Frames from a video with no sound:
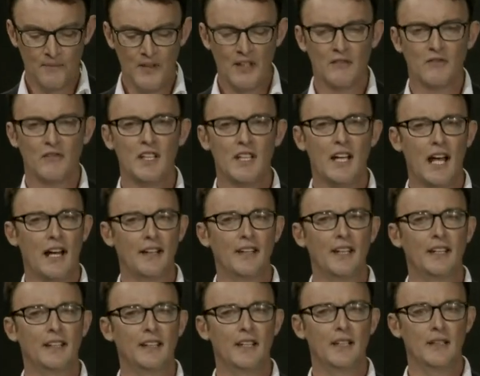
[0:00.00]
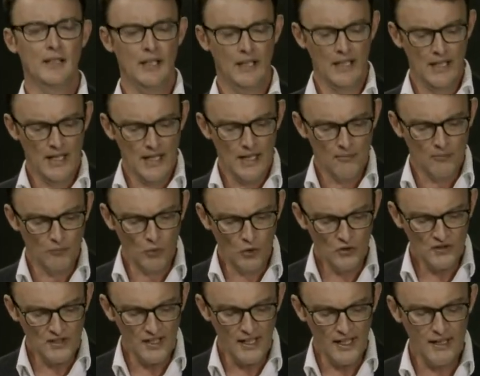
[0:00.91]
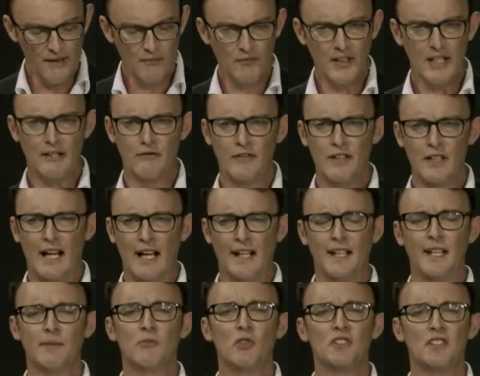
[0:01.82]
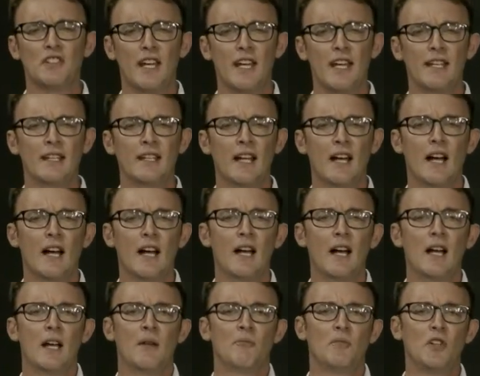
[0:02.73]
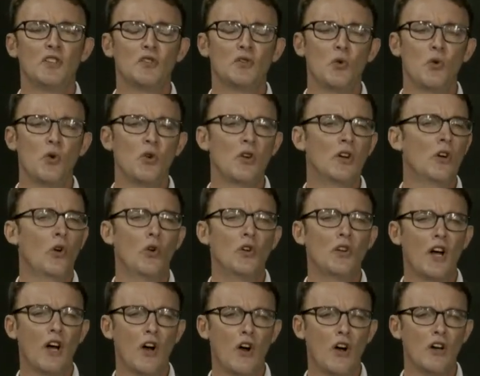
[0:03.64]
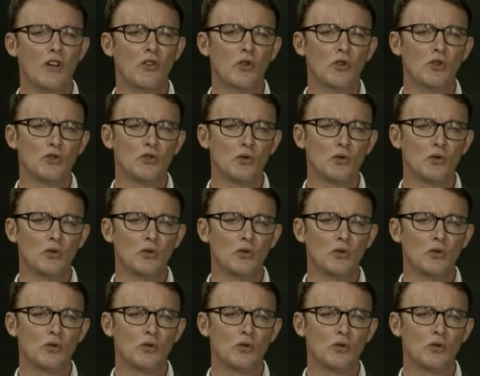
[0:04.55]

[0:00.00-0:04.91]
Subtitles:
How can I have dinner after a day of hiking?